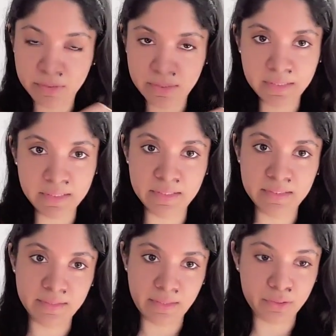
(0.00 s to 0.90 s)
Need
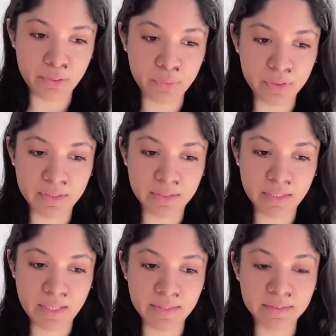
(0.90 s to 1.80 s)
is
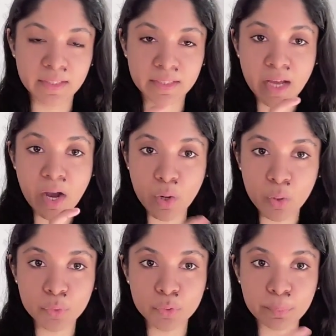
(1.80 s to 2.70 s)
security, and then
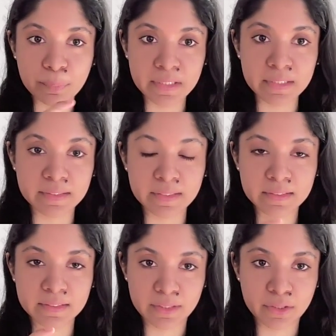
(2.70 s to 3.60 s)
how to meet
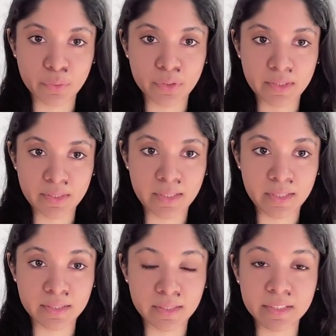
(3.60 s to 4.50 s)
this security
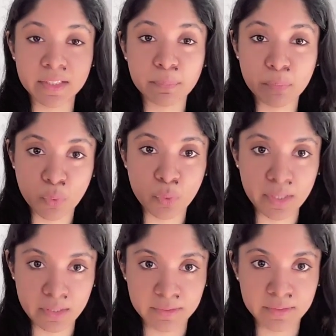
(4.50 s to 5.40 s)
need in a more
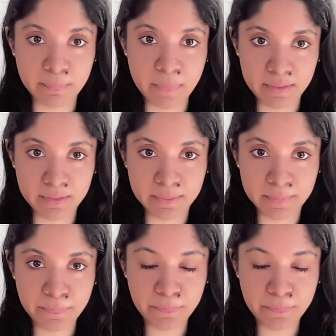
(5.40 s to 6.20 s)
healthy manner.